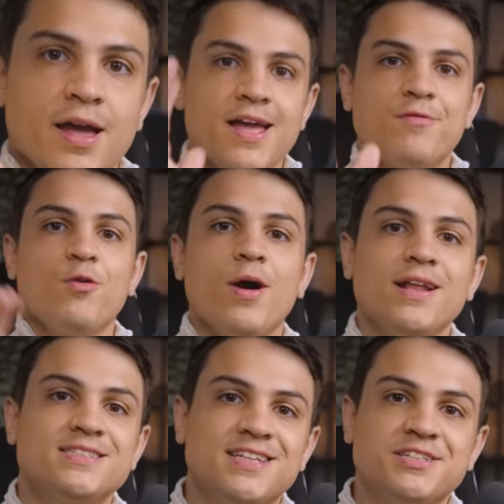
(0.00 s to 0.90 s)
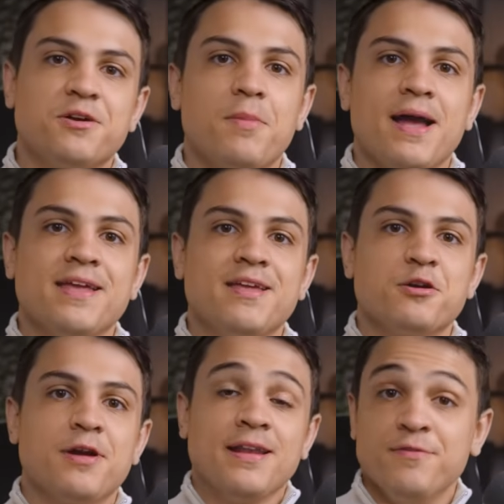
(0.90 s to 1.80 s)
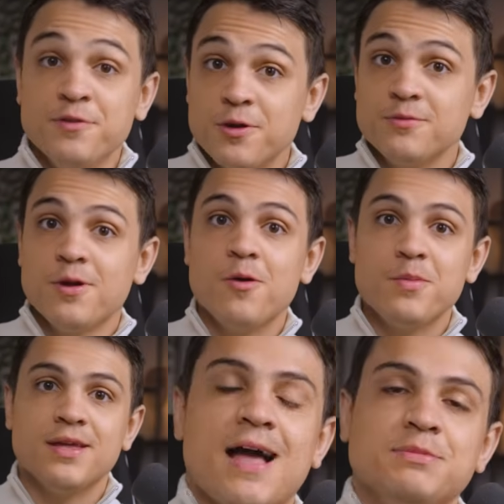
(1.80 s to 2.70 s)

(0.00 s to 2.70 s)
Hey everyone, it's Teacher Mike here, and if you don't know me, I'm